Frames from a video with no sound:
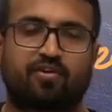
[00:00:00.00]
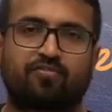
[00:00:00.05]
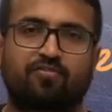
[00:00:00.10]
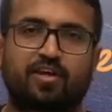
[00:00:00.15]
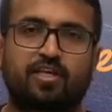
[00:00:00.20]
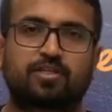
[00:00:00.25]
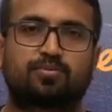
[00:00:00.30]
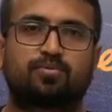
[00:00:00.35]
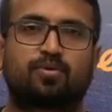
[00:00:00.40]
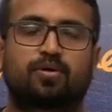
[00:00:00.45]
on
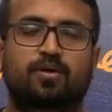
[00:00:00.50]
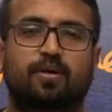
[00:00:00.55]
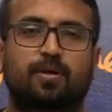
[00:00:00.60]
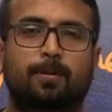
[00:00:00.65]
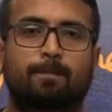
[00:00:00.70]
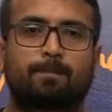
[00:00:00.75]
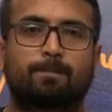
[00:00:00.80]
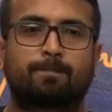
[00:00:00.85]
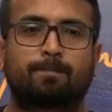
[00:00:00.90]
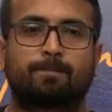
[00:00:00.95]
Facebook,
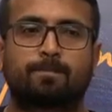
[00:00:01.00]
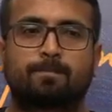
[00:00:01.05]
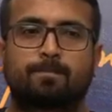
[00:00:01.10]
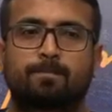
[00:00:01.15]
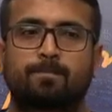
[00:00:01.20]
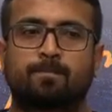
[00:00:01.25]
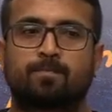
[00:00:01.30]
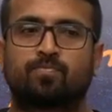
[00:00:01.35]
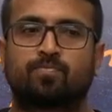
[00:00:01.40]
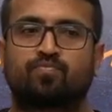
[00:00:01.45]

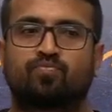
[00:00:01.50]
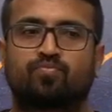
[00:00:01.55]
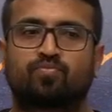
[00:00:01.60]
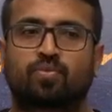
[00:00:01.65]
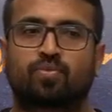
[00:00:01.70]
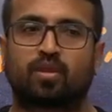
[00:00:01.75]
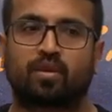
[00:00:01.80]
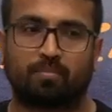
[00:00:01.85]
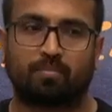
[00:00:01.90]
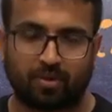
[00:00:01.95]

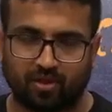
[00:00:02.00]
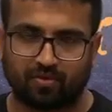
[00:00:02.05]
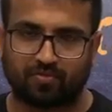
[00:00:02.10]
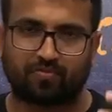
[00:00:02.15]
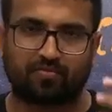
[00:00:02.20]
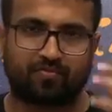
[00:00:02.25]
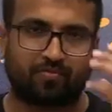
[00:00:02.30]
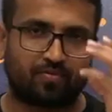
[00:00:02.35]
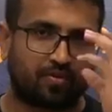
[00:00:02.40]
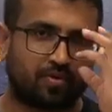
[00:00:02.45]
many
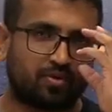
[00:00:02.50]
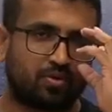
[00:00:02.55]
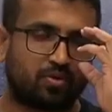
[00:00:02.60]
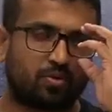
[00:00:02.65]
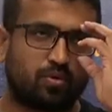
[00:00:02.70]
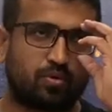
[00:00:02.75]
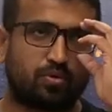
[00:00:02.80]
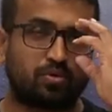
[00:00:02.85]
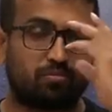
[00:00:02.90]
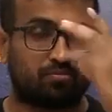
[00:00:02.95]
of
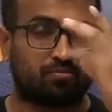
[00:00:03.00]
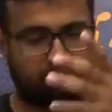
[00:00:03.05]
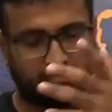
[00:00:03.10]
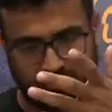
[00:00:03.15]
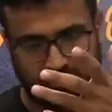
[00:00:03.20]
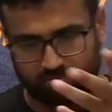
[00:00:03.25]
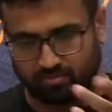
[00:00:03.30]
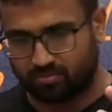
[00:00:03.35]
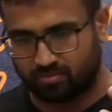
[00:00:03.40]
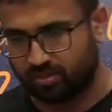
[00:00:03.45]

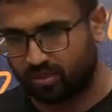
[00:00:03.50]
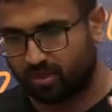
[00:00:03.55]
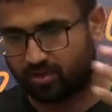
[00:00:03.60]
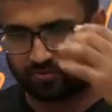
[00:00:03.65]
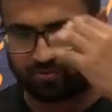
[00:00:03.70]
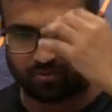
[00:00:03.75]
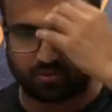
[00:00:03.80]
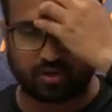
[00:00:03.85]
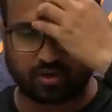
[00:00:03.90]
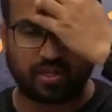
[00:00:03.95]

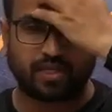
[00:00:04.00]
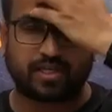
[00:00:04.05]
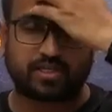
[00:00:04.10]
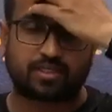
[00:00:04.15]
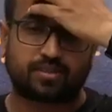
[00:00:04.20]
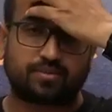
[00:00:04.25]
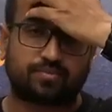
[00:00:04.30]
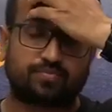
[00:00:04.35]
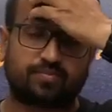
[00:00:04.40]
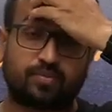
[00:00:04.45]
your
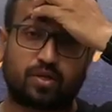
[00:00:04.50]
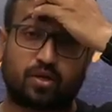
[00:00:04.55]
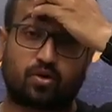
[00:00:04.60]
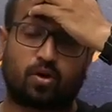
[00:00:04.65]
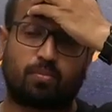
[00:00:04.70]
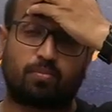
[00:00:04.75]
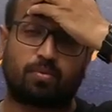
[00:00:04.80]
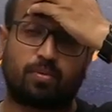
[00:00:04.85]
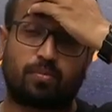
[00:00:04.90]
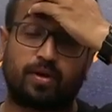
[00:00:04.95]
colleagues, they
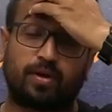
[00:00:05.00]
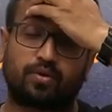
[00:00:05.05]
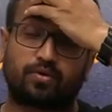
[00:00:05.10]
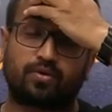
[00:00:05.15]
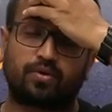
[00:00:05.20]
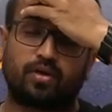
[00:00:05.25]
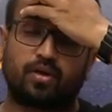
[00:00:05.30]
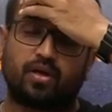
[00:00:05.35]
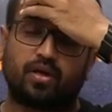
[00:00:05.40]
compliment you.